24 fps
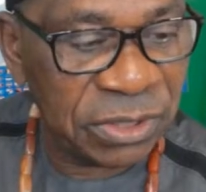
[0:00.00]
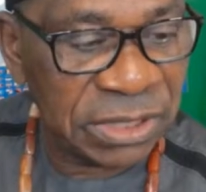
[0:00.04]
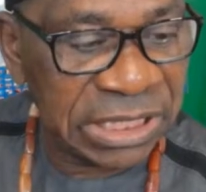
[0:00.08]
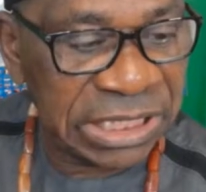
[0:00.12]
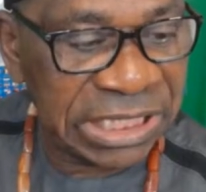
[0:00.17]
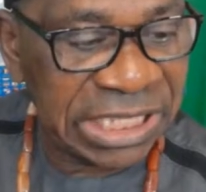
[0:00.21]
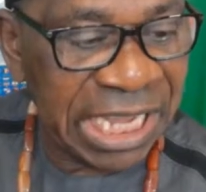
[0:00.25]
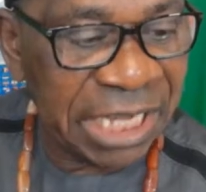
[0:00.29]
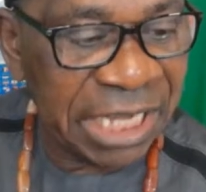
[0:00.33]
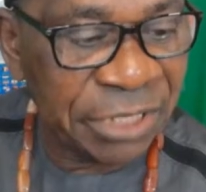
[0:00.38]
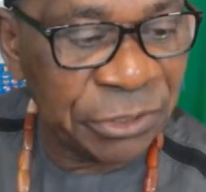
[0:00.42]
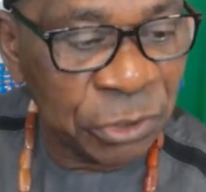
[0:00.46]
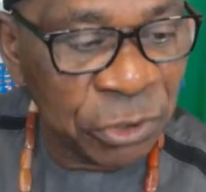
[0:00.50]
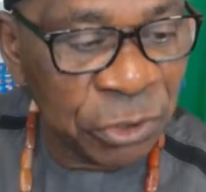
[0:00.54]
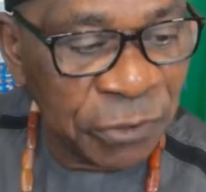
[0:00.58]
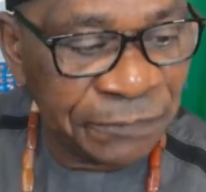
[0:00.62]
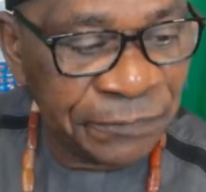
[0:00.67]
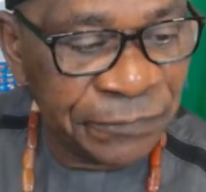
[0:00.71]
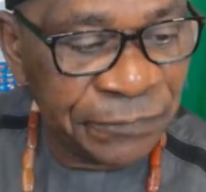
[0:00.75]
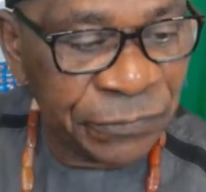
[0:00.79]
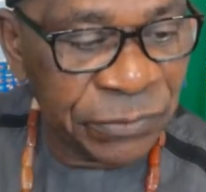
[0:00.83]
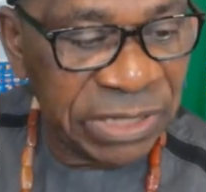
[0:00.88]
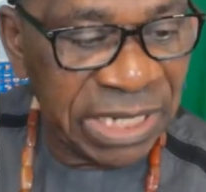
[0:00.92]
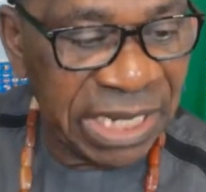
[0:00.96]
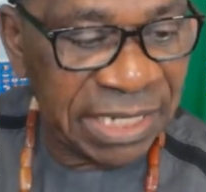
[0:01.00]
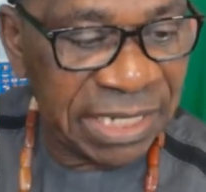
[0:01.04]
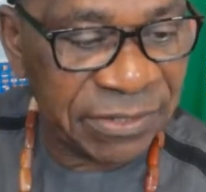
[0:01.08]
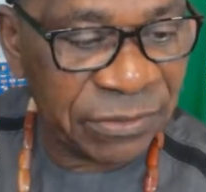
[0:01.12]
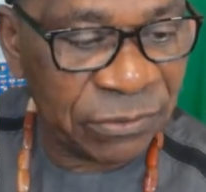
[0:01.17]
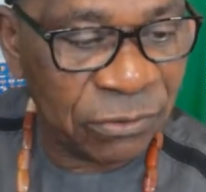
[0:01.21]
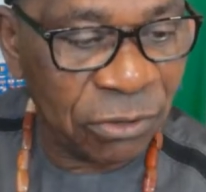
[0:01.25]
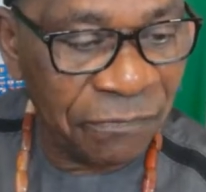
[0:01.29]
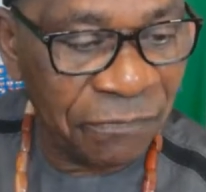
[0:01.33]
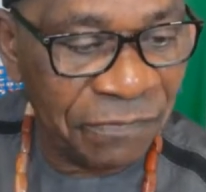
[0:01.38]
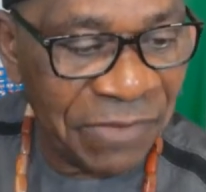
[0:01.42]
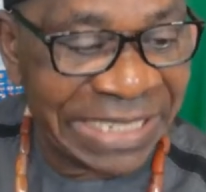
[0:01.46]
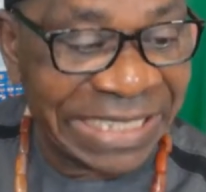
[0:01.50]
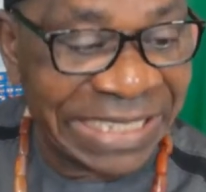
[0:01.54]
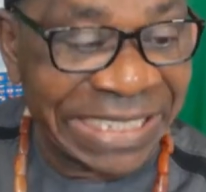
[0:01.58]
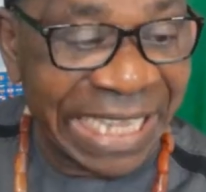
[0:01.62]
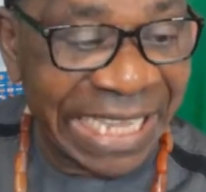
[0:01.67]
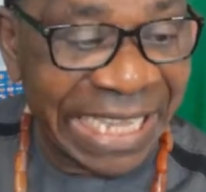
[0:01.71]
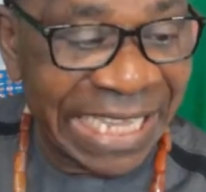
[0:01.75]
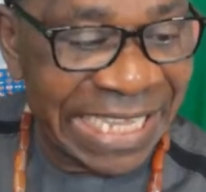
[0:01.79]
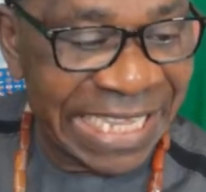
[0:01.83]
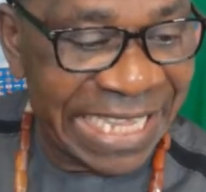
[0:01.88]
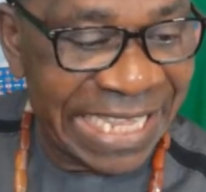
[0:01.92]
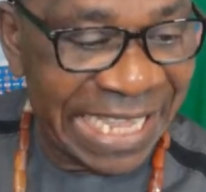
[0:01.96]
their usefulness over
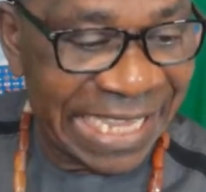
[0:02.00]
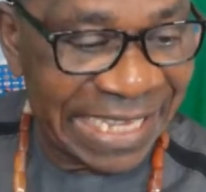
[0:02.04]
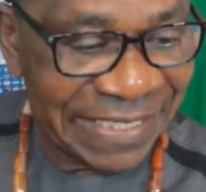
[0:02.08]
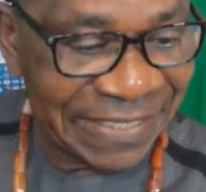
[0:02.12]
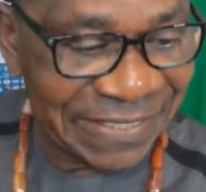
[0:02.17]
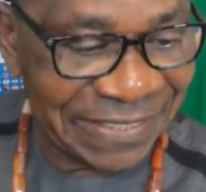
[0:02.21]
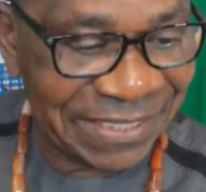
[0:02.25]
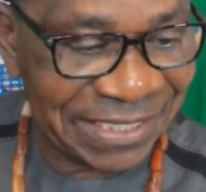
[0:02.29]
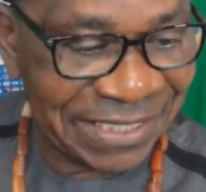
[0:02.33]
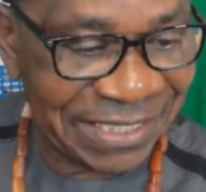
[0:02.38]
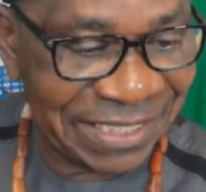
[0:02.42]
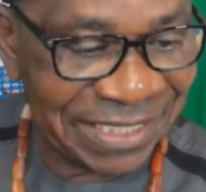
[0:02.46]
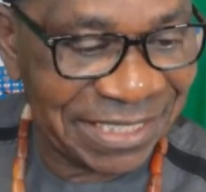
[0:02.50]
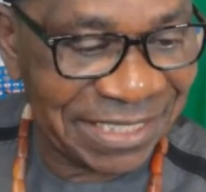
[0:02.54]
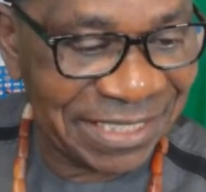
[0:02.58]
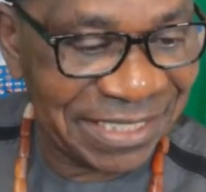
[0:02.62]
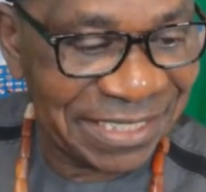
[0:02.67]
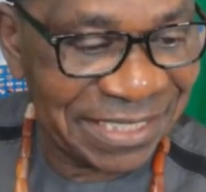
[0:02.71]
10 years?